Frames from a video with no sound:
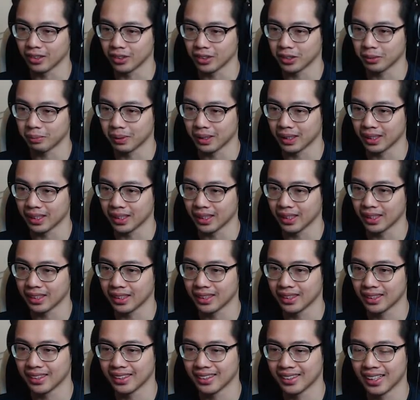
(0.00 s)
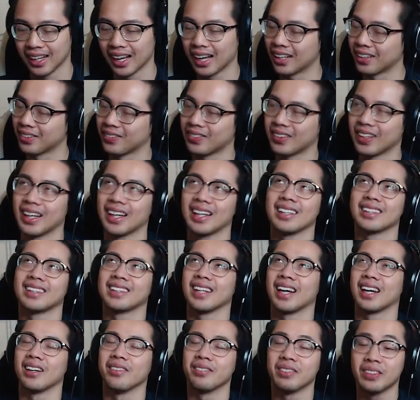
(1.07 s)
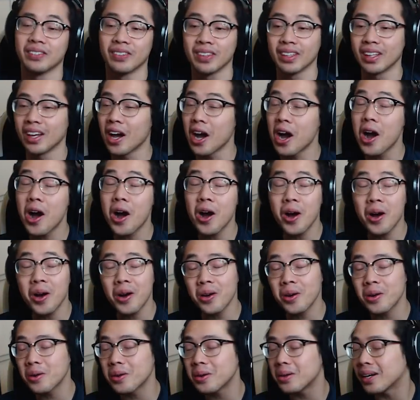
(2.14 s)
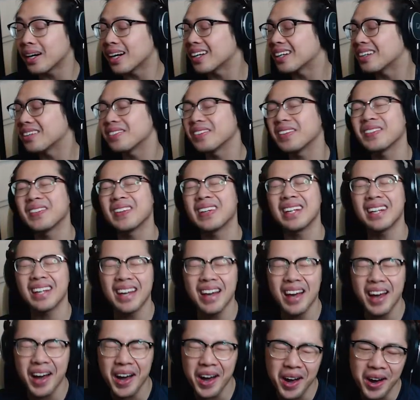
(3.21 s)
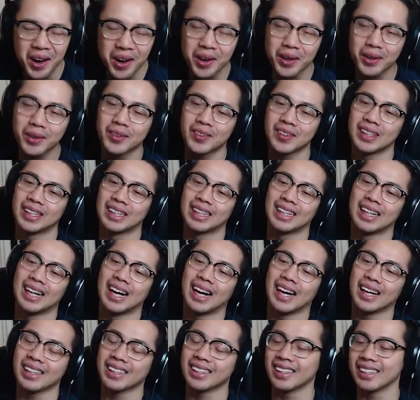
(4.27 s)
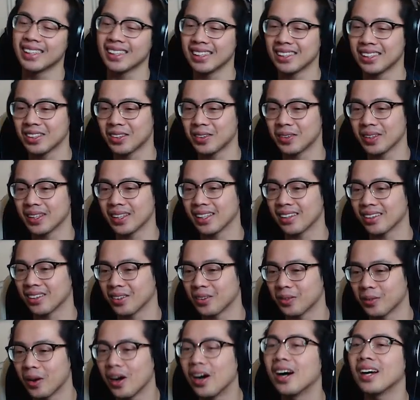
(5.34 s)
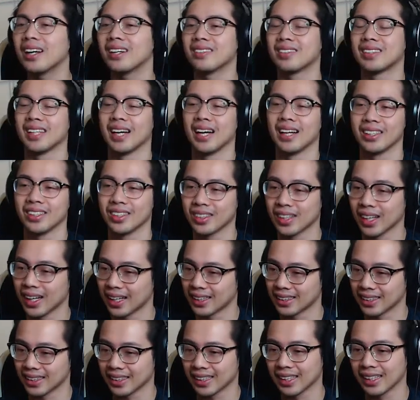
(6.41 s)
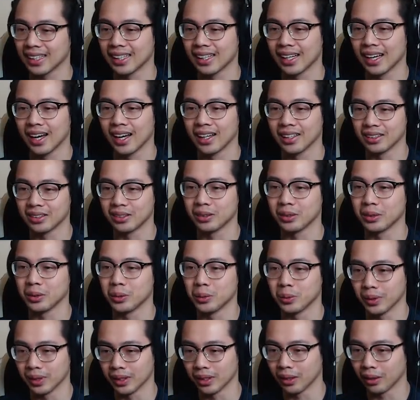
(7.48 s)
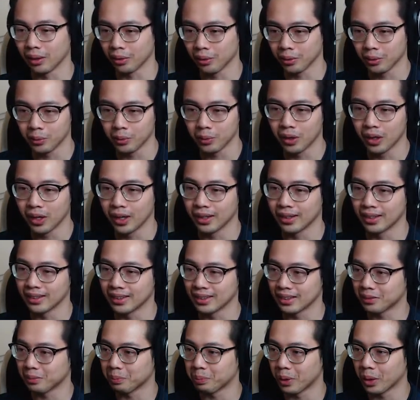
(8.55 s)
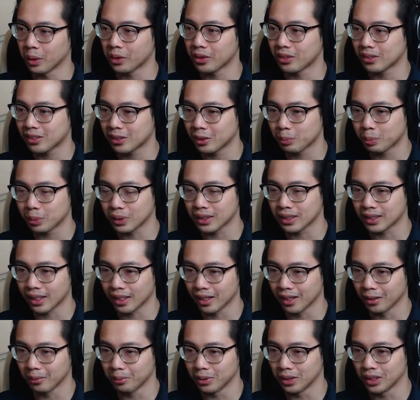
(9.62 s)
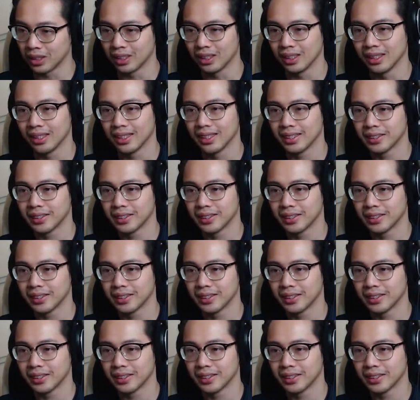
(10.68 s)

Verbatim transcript: ultimately. I don't, gosh, I don't even know. I don't even know. I couldn't do either one. I'm telling you guys, I cannot do either one. They're just both super terrible.